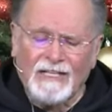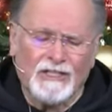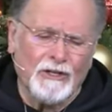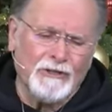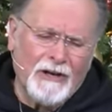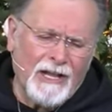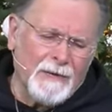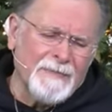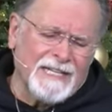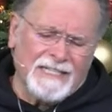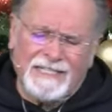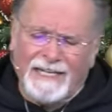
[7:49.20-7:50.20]
So
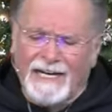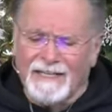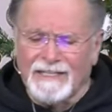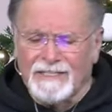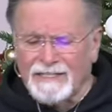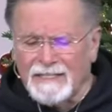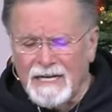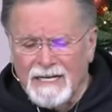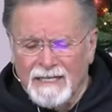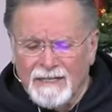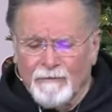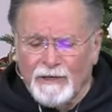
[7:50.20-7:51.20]
Solomon is saying, listen,
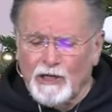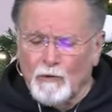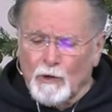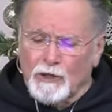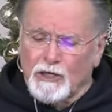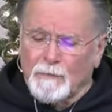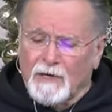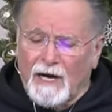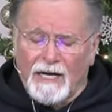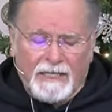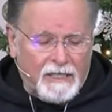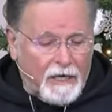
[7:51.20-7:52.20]
when you worship
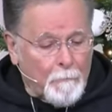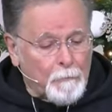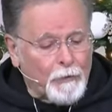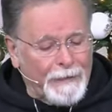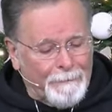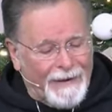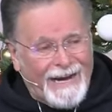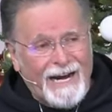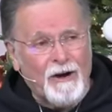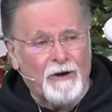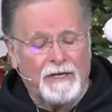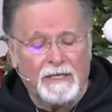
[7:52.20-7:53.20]
God, come
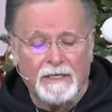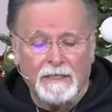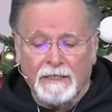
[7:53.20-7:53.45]
prepared.